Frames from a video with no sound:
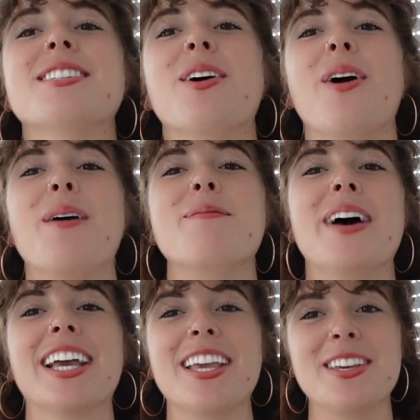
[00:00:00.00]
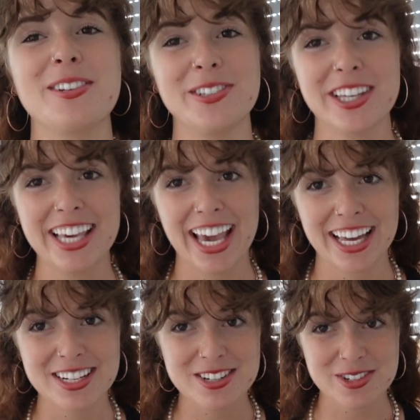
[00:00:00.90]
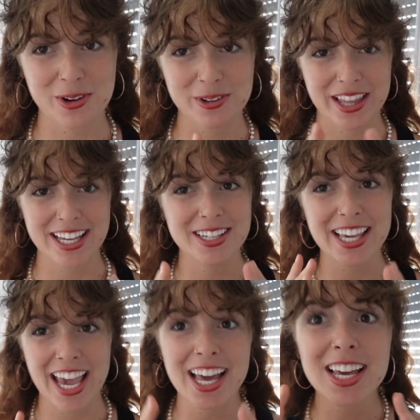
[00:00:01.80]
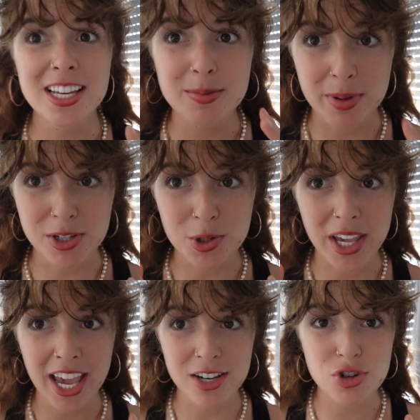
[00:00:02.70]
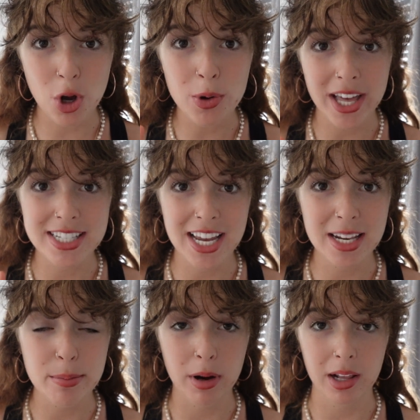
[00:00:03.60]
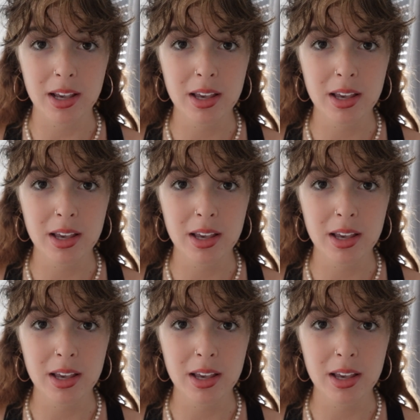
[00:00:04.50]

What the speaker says: no, I'm begging you. You can't show that. You can't show that to anybody.